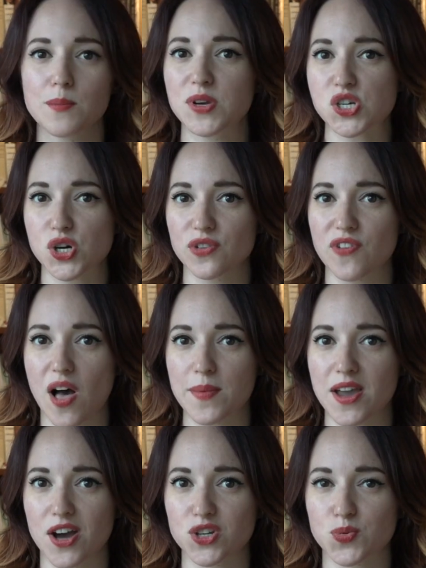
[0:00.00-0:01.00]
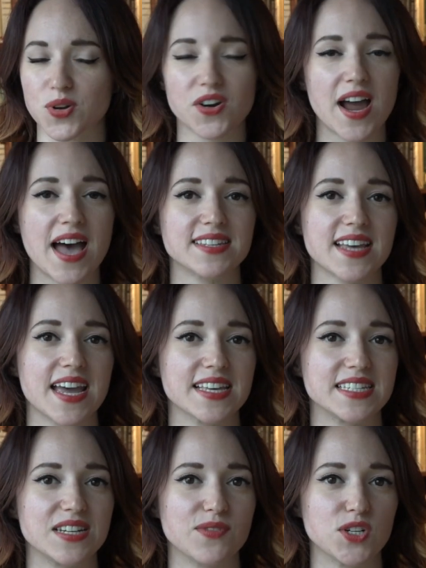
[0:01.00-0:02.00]
Be sure to follow me on Twitter as
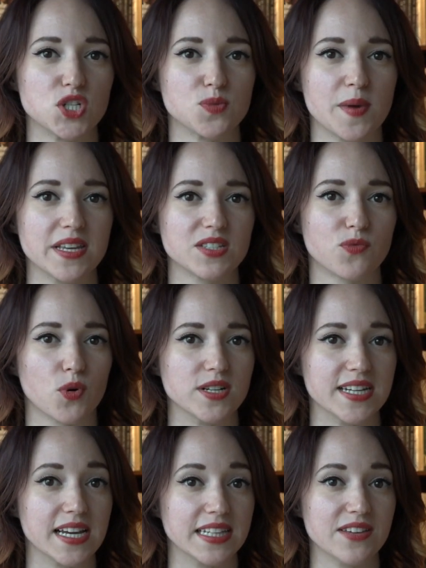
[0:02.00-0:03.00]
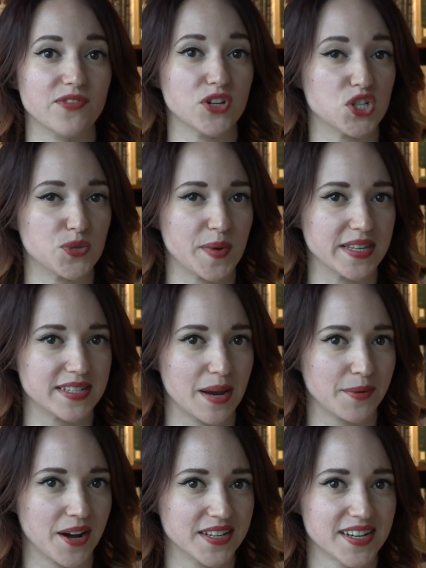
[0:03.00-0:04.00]
AST Vintage Space for daily vintage space
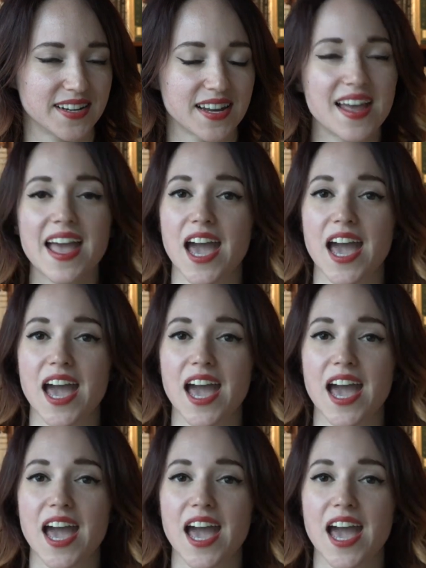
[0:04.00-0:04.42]
type content,